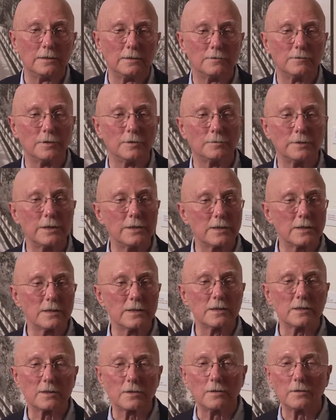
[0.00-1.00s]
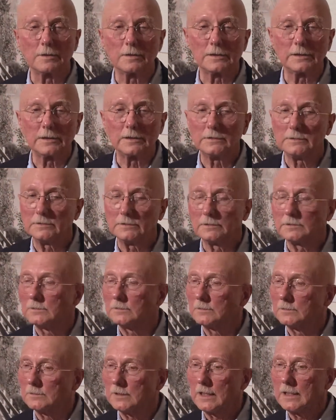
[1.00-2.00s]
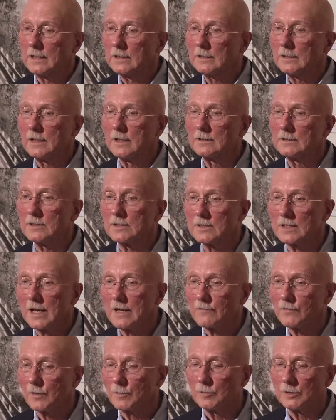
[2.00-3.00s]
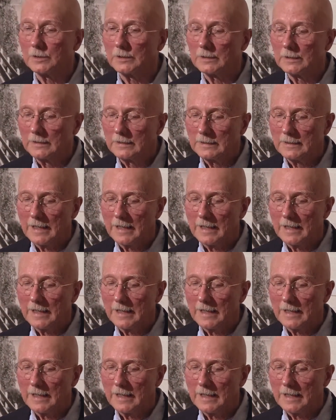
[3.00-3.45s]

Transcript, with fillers: for reasons totally uh, undecipherable.